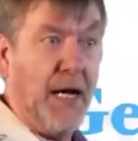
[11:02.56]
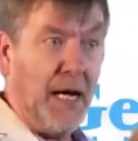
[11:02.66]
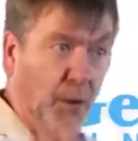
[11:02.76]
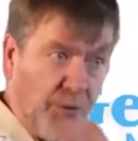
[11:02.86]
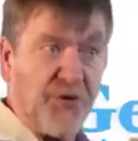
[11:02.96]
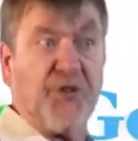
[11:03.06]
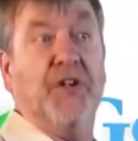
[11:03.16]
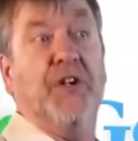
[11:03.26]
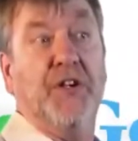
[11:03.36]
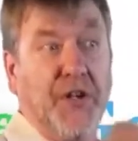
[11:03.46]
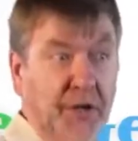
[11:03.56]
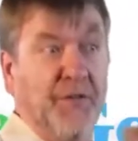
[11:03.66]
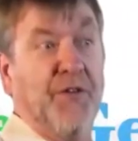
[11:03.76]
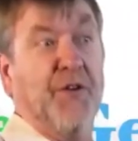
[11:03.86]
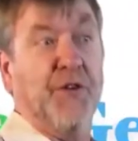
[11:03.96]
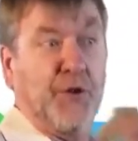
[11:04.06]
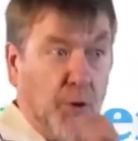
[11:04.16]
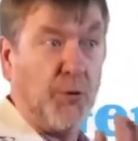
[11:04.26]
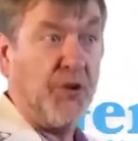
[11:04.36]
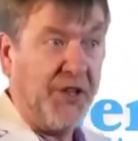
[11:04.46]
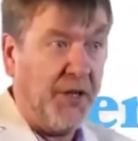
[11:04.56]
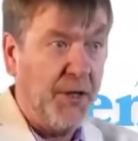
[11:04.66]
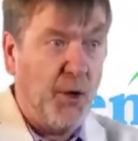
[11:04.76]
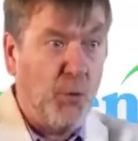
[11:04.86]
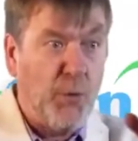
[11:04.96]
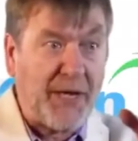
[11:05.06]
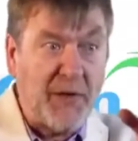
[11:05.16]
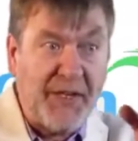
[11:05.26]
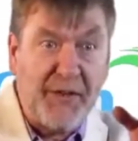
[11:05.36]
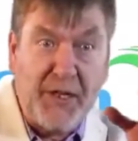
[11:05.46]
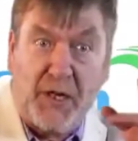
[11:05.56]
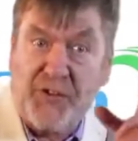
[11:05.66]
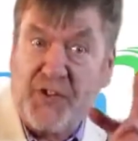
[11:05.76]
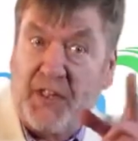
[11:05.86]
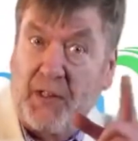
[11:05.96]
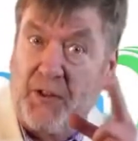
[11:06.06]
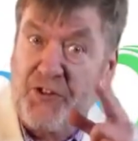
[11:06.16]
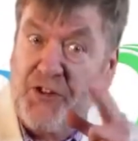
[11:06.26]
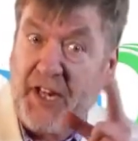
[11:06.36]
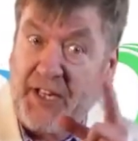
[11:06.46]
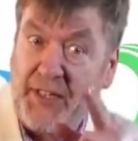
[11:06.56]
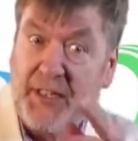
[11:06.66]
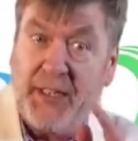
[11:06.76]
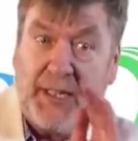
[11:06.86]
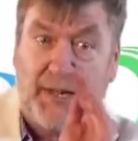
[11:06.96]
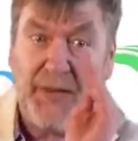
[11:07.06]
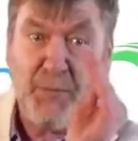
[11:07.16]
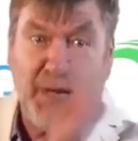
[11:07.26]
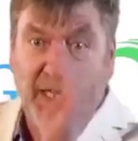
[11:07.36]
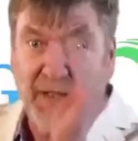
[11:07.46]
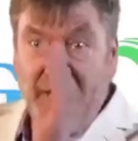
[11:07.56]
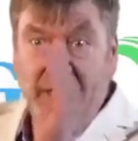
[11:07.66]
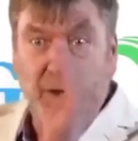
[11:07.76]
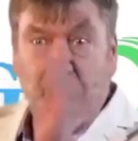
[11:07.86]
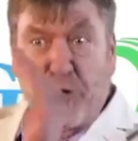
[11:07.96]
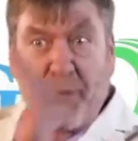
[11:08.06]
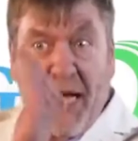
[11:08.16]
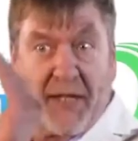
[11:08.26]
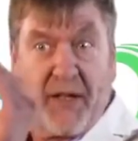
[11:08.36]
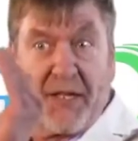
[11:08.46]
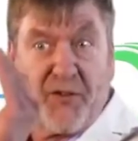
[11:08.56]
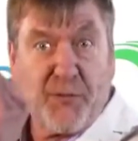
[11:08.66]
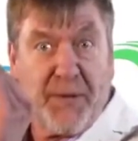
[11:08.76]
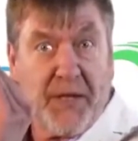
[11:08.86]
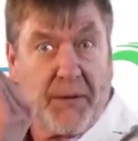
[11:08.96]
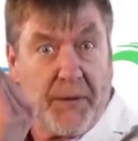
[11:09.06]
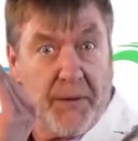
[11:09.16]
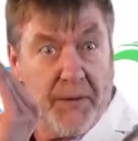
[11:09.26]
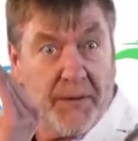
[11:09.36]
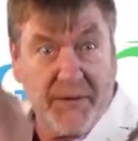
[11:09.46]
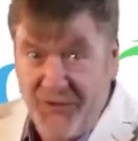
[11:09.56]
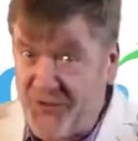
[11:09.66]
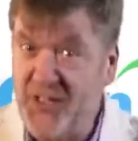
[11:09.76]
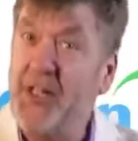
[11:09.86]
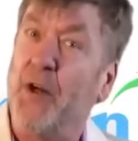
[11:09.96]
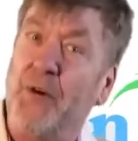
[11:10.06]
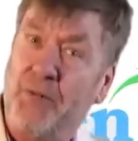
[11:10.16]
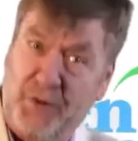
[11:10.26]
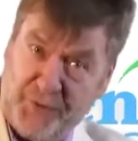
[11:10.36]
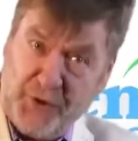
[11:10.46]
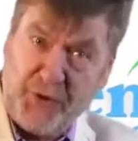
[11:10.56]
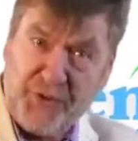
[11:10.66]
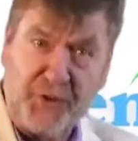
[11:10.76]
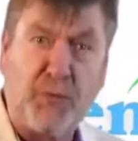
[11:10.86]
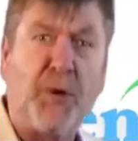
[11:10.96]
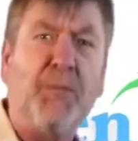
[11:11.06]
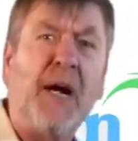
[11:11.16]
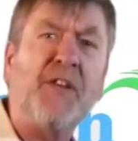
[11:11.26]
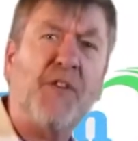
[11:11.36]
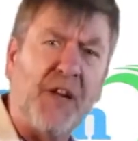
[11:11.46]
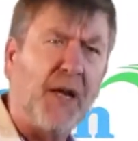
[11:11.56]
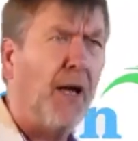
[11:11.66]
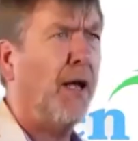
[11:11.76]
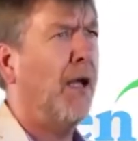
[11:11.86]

out of the cochlea, wiggling the ossicular chain, and then making the eardrum act like a speaker. It's the ear in reverse, and one might think,